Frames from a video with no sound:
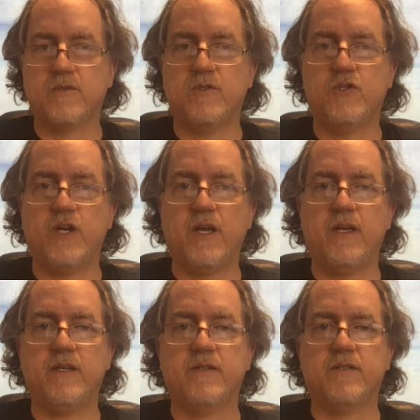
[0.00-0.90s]

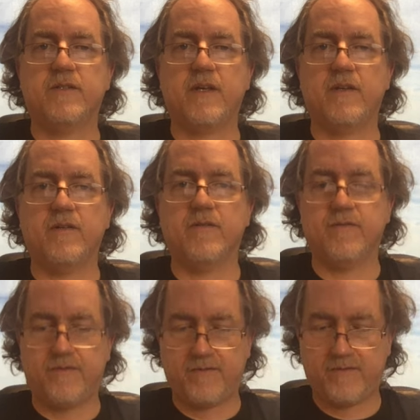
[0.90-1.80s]
j instead
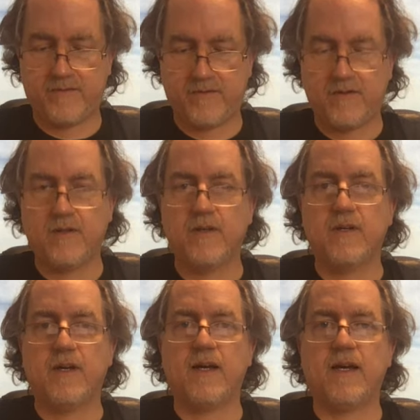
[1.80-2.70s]

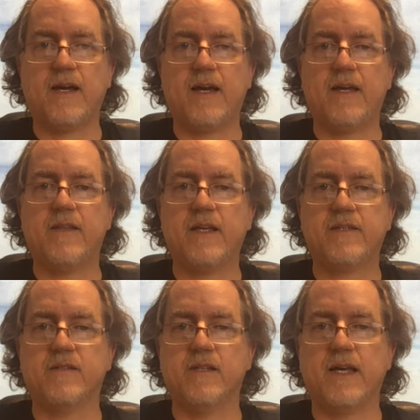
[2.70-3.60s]
of I,
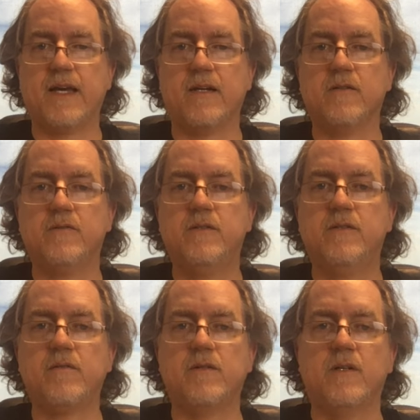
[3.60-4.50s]
that's allowed.
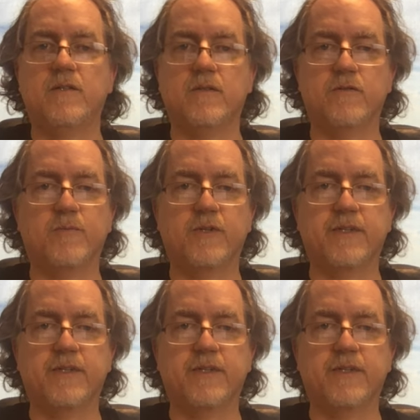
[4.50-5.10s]
So it should print